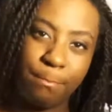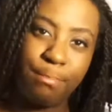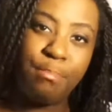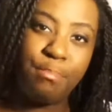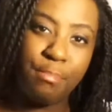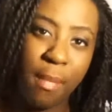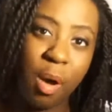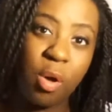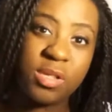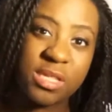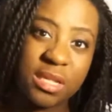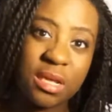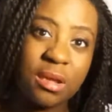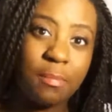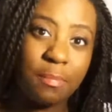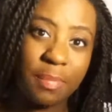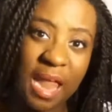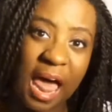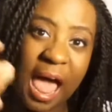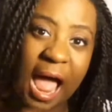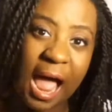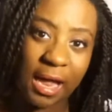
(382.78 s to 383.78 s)
mostly
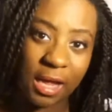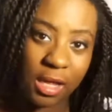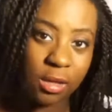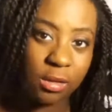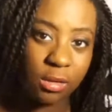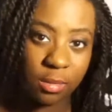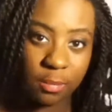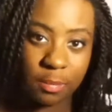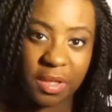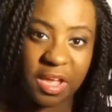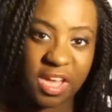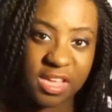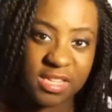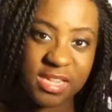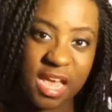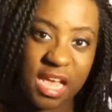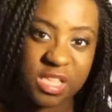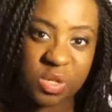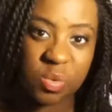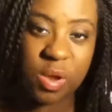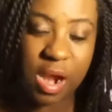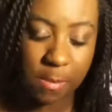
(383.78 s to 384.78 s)
black because
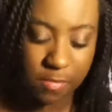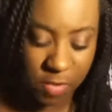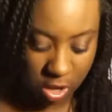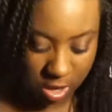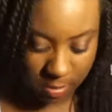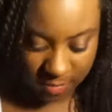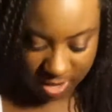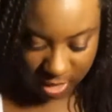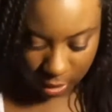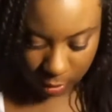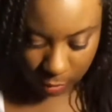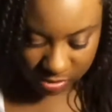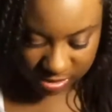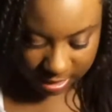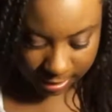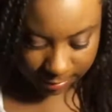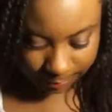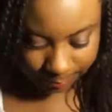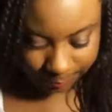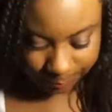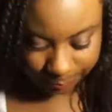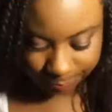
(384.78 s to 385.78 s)
that's what I'm going to be
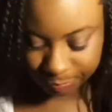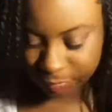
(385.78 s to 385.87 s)
using.